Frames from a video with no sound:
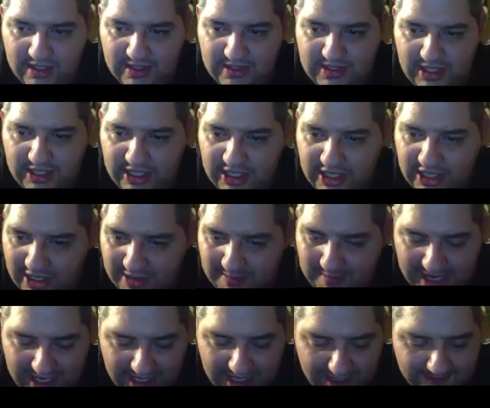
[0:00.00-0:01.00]
Sorry you couldn't
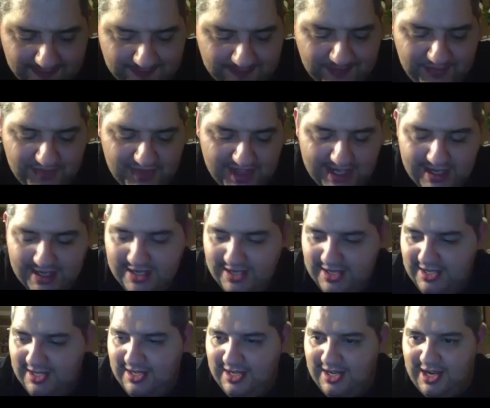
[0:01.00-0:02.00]
make it.
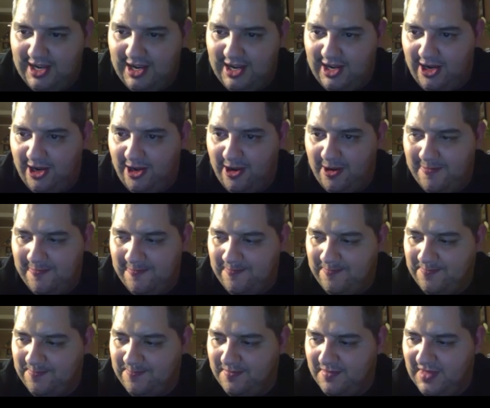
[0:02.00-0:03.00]

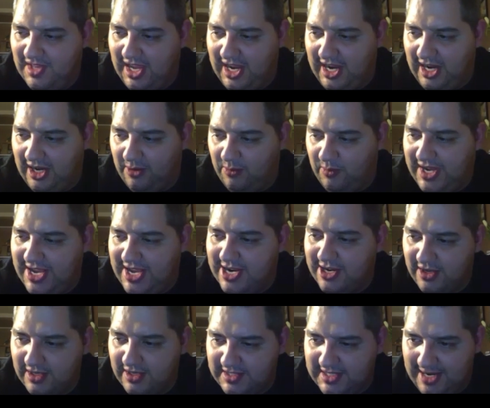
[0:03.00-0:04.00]
And we had
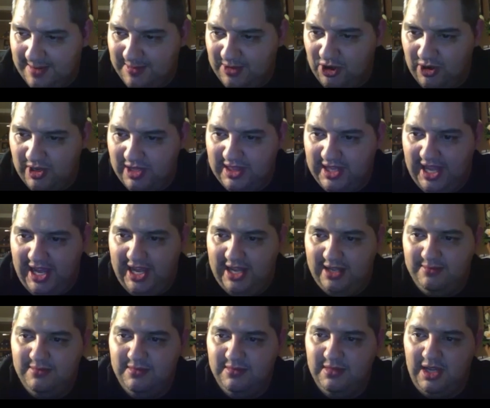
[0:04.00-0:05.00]
a good time doing that.
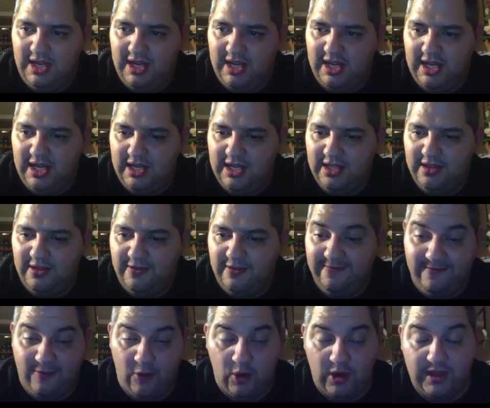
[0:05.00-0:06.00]
The
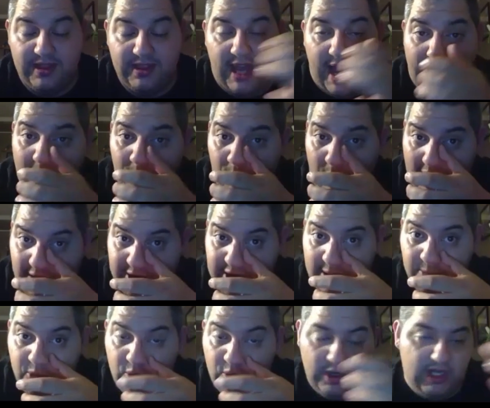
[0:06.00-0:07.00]
4th, I wound
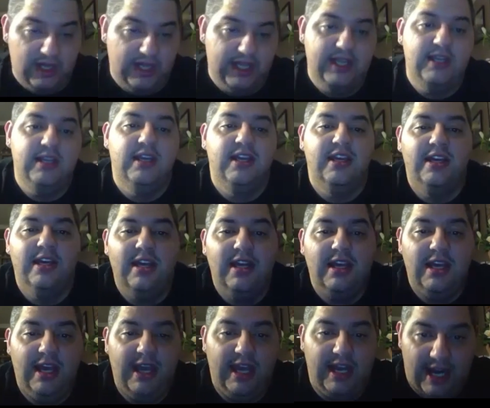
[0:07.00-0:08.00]
up grilling,
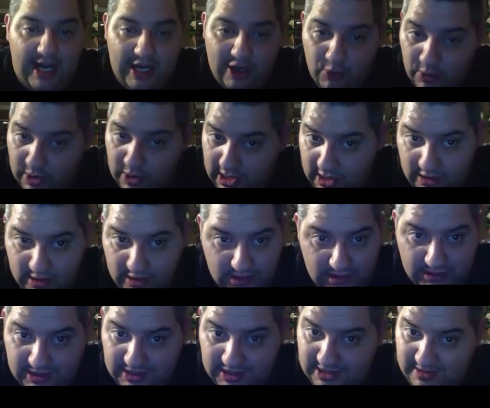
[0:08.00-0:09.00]
and I
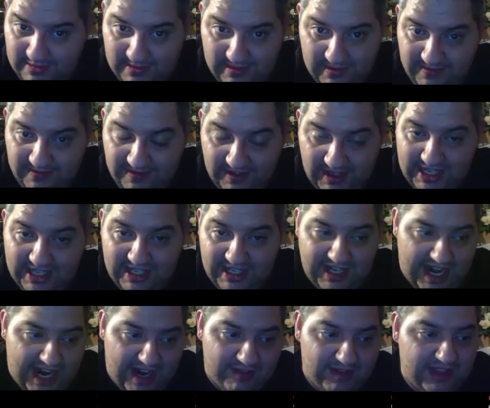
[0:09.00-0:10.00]
grilled fucking
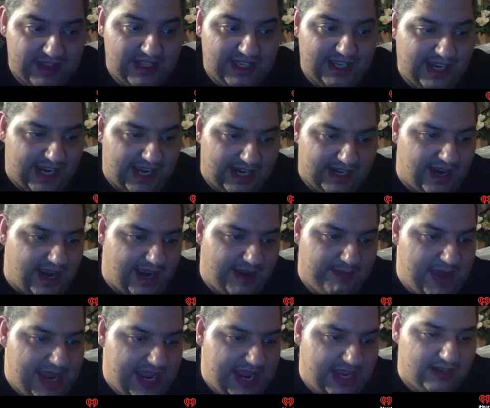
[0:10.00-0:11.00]
everything. I
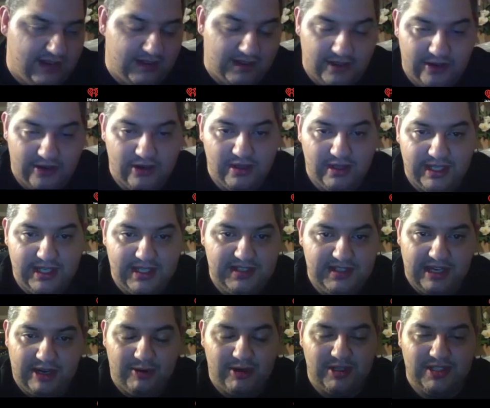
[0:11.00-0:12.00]
made literally
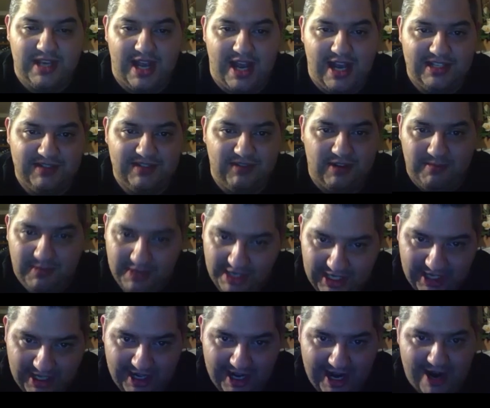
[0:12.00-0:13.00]
secret sauce from
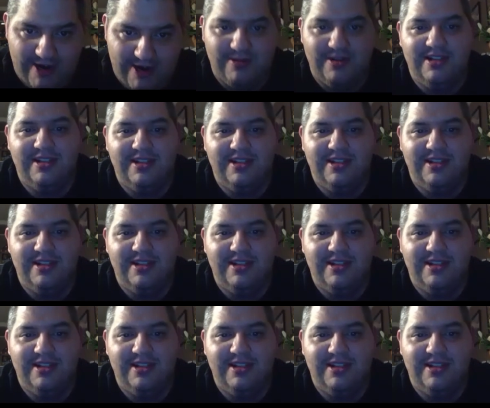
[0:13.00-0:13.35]
In-N-Out.